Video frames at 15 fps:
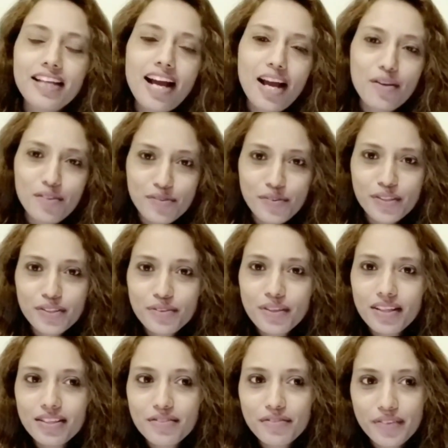always wanted to
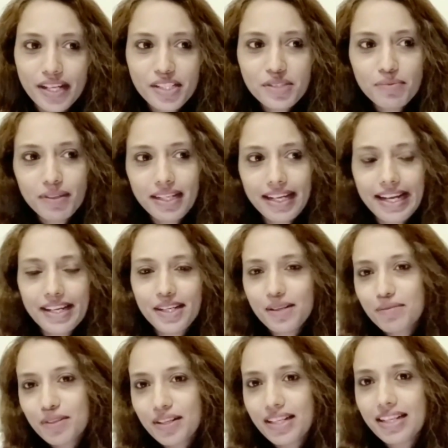learn French, but I ended up
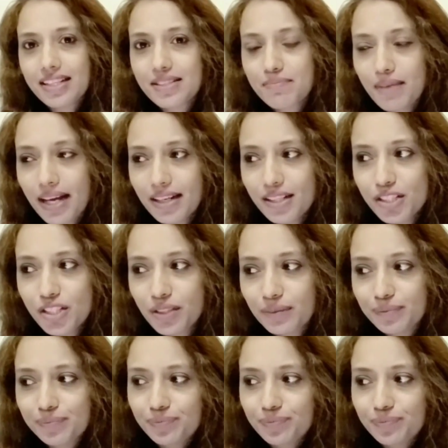learning Spanish.